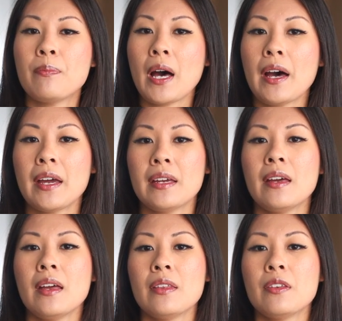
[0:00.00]
buy
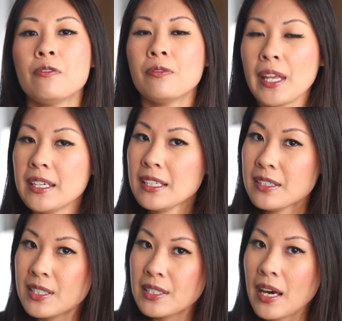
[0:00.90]
the
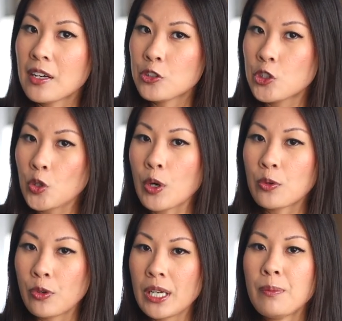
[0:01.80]
flanken style
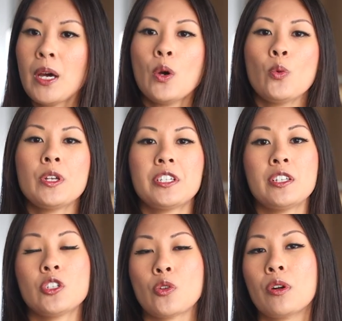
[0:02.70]
short rib, which
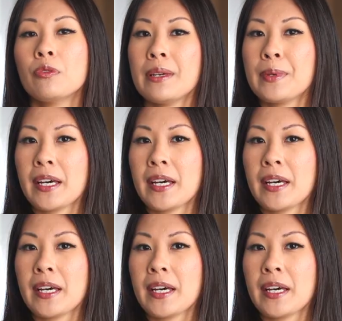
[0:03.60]
is short rib